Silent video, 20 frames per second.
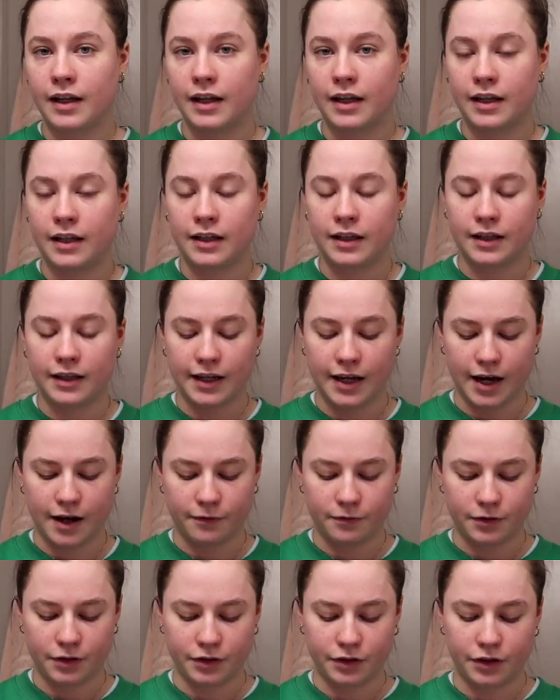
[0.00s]
in the
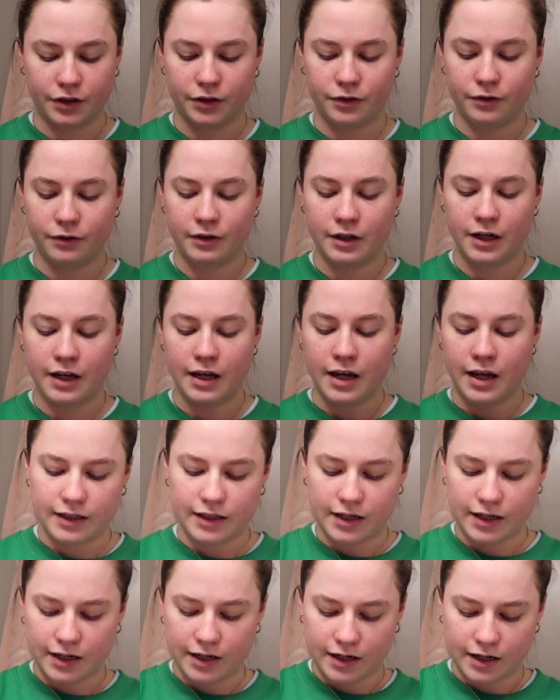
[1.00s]
afternoon.
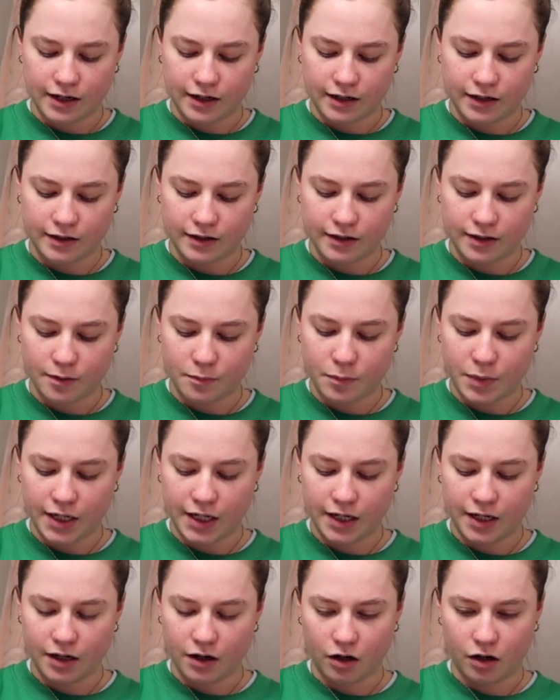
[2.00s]
It is
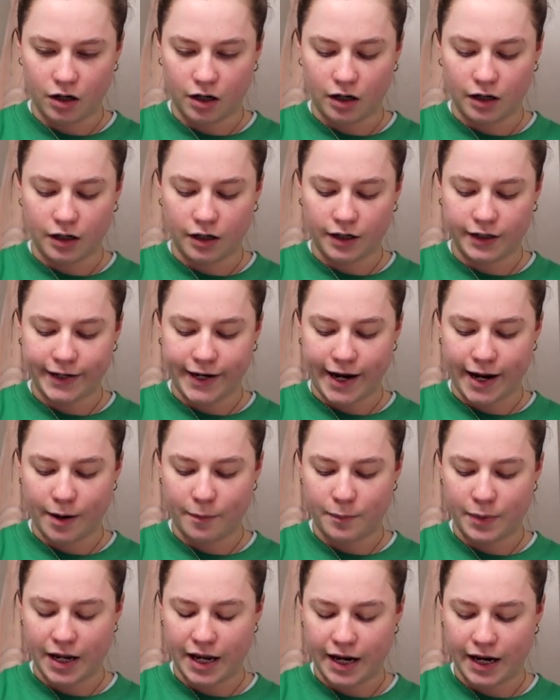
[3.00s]
PR
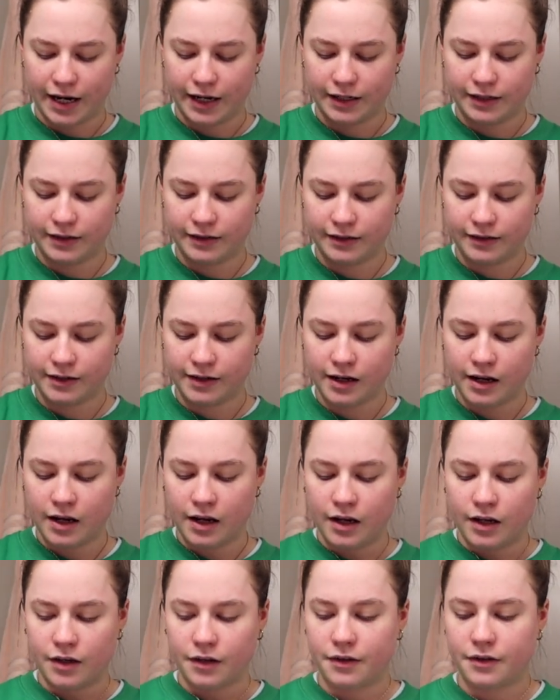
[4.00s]
campaigns.
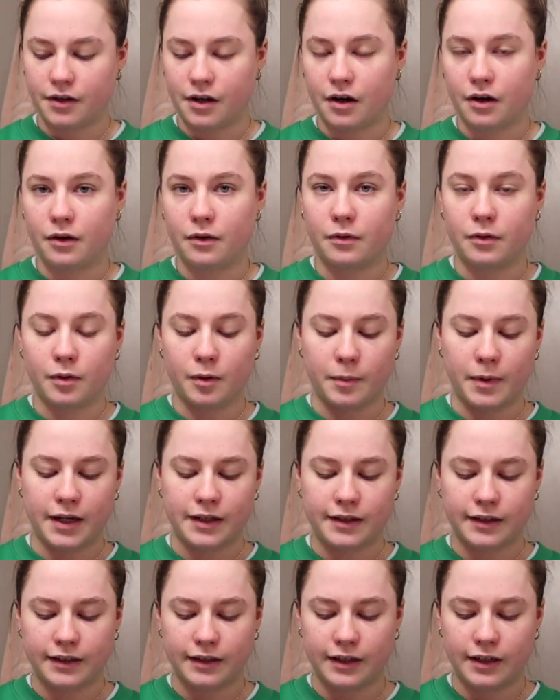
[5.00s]
So we're
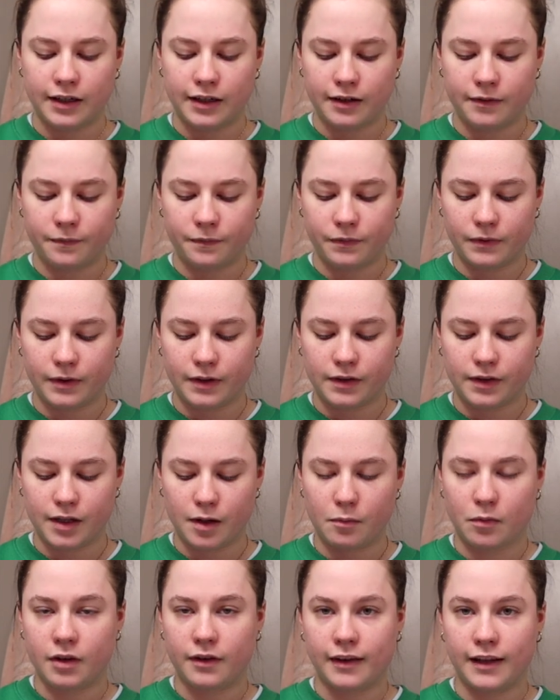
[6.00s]
basically
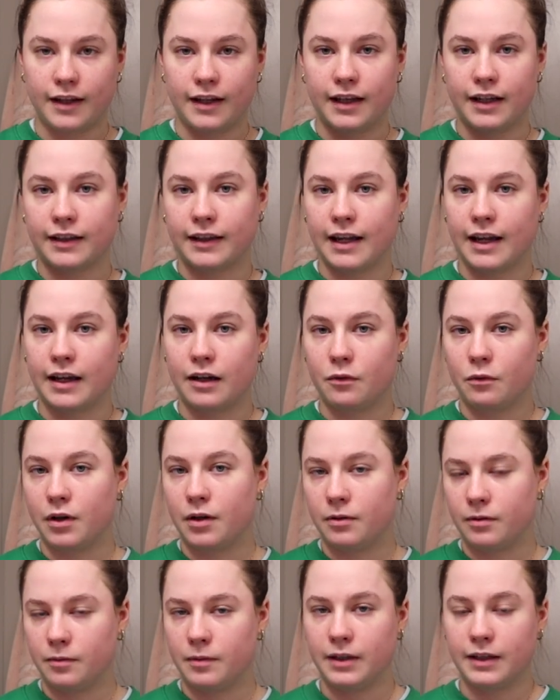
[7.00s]
simulating like what
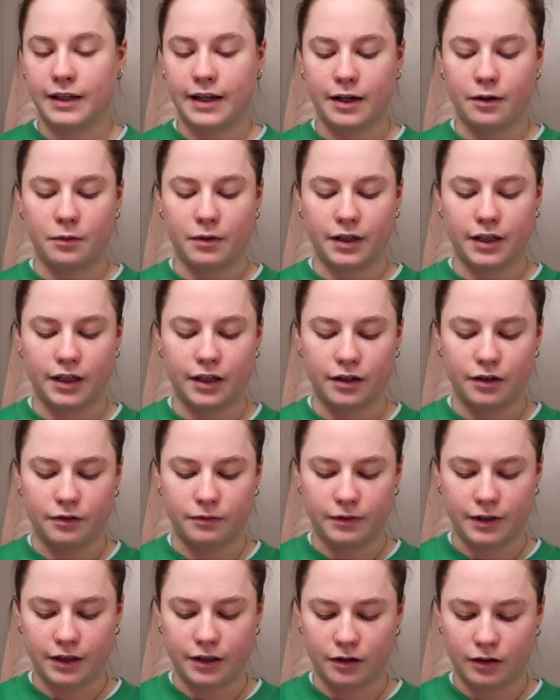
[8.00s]
it would be like working on a
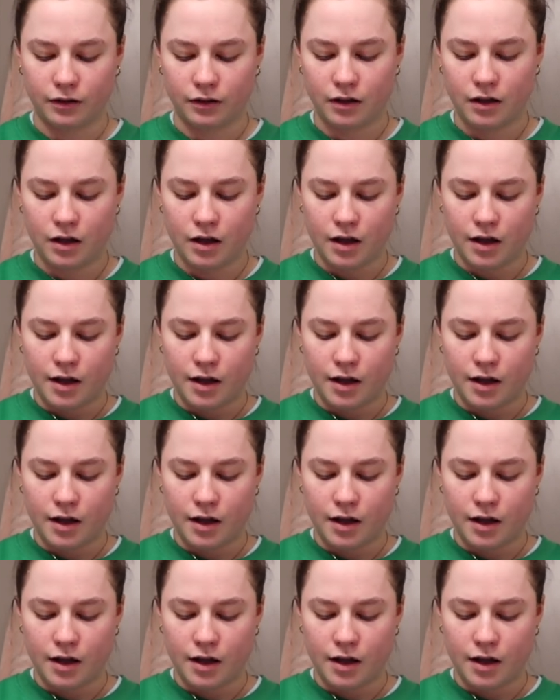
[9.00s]
real